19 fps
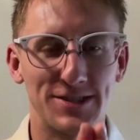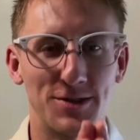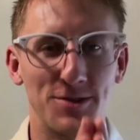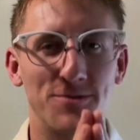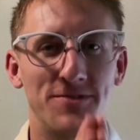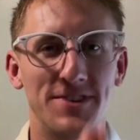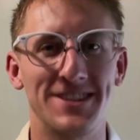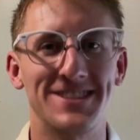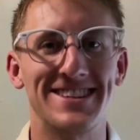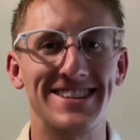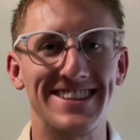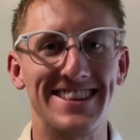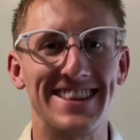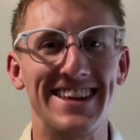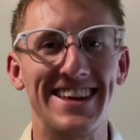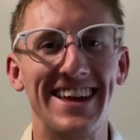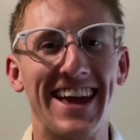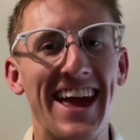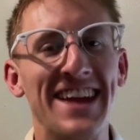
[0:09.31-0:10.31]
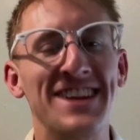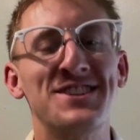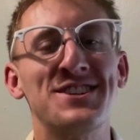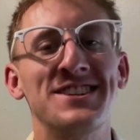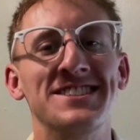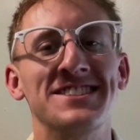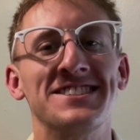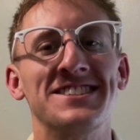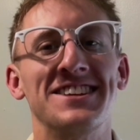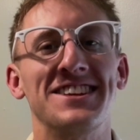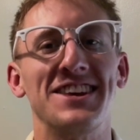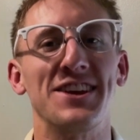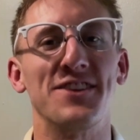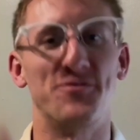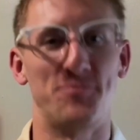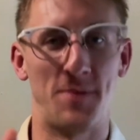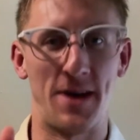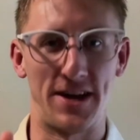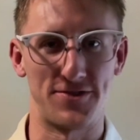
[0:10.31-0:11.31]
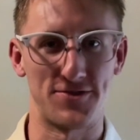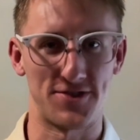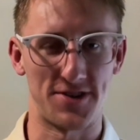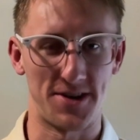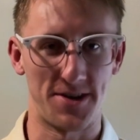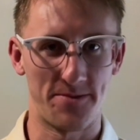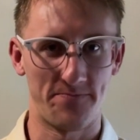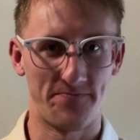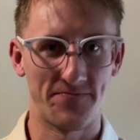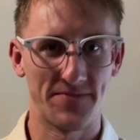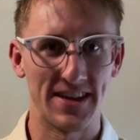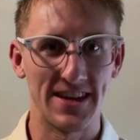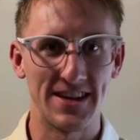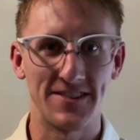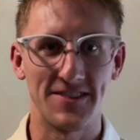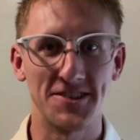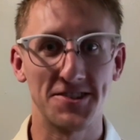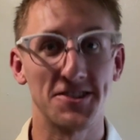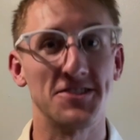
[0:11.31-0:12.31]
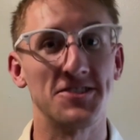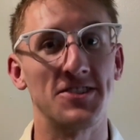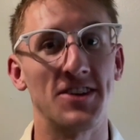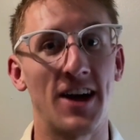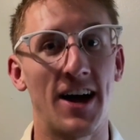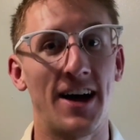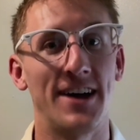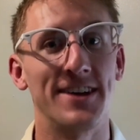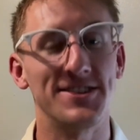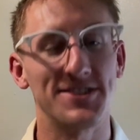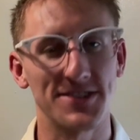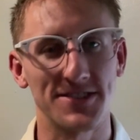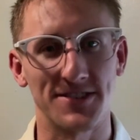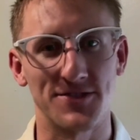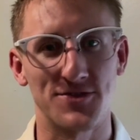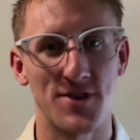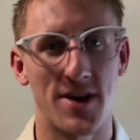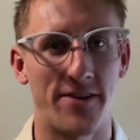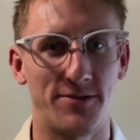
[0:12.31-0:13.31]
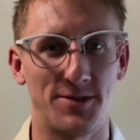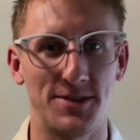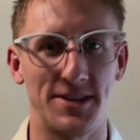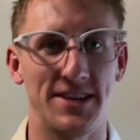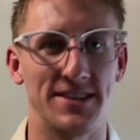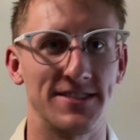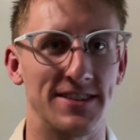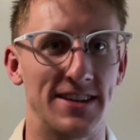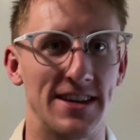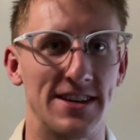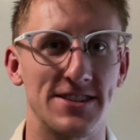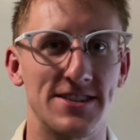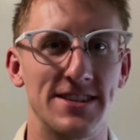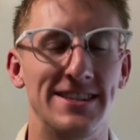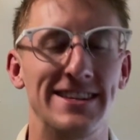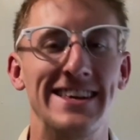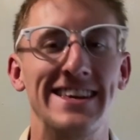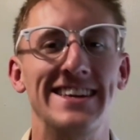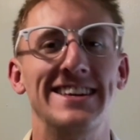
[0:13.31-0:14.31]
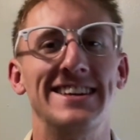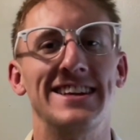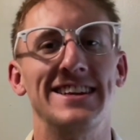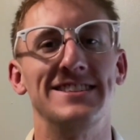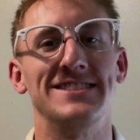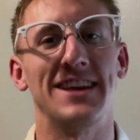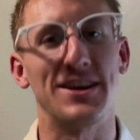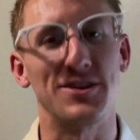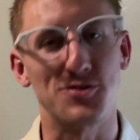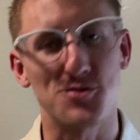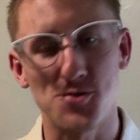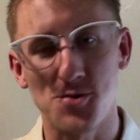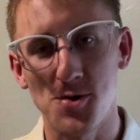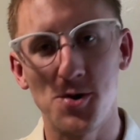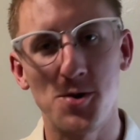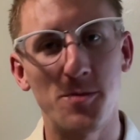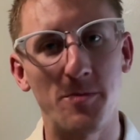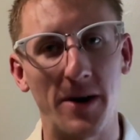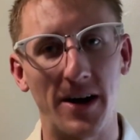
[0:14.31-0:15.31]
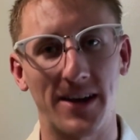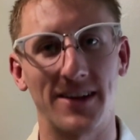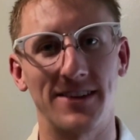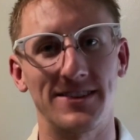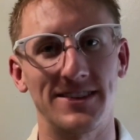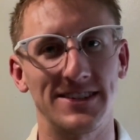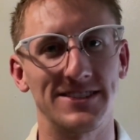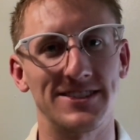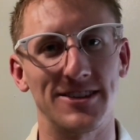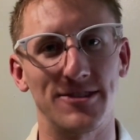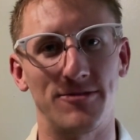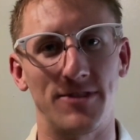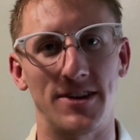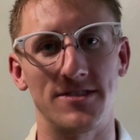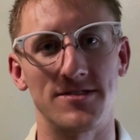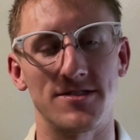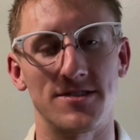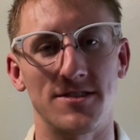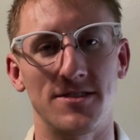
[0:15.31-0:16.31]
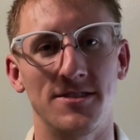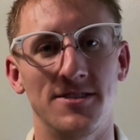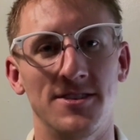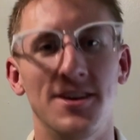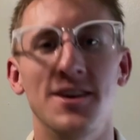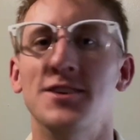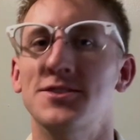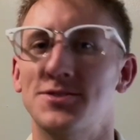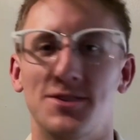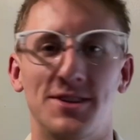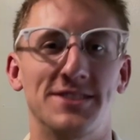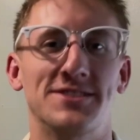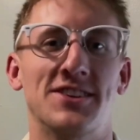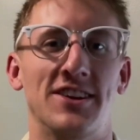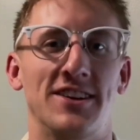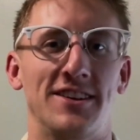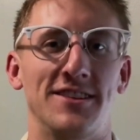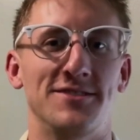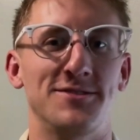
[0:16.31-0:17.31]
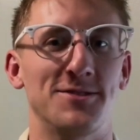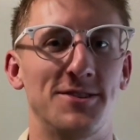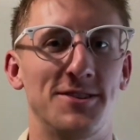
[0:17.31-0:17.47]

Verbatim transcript: to visit the ancient city of Petra. This is not just a travel destination, it is a true bucket list adventure. So let's get into